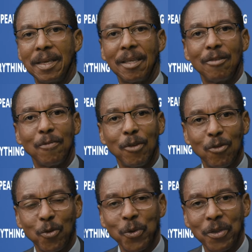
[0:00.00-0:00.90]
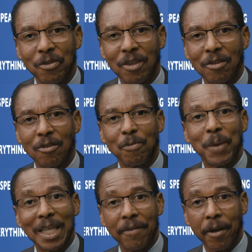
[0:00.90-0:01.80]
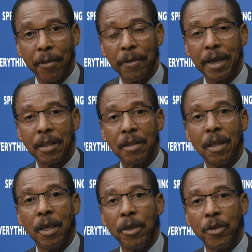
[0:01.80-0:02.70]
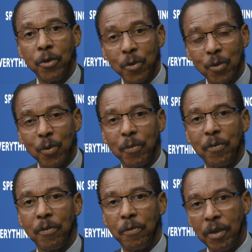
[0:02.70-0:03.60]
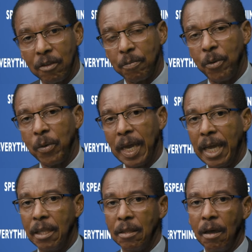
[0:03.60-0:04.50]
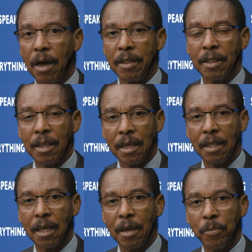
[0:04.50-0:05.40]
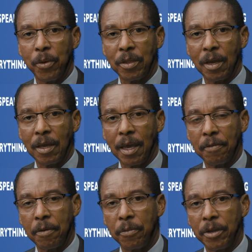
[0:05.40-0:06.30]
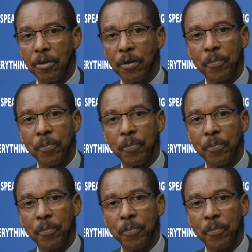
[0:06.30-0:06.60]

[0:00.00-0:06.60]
case you've just joined us, this is Speaking the Right Thing on YouTube, Facebook, and on Hot 99.9 FM radio.